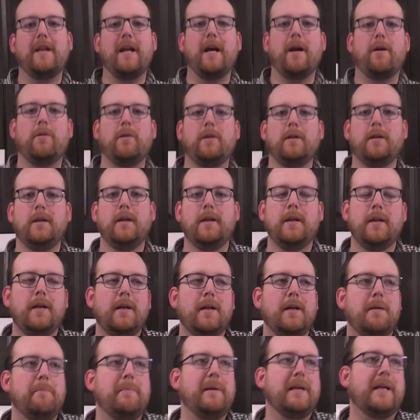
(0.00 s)
hour,
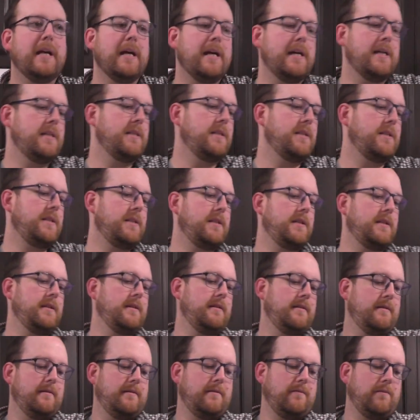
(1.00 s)
because,
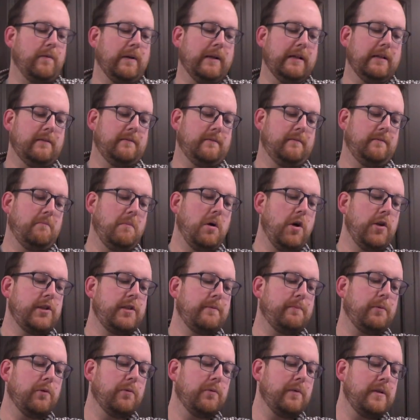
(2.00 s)
well,
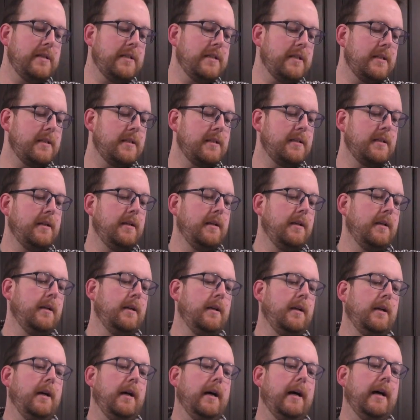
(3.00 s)
multiple reasons,
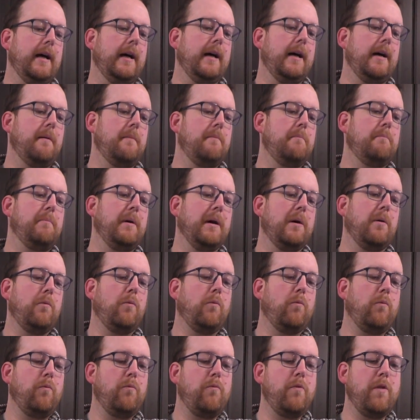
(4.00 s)
but
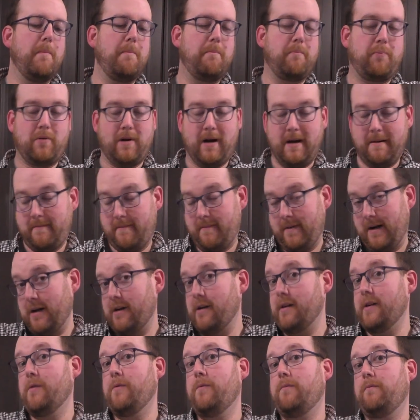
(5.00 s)
the
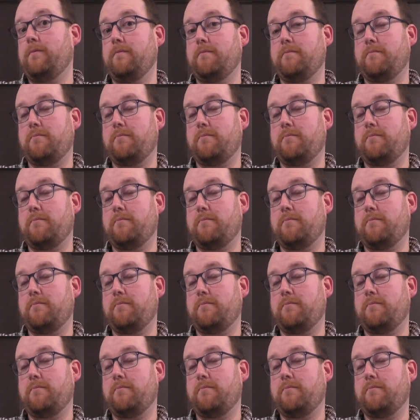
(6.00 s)
primary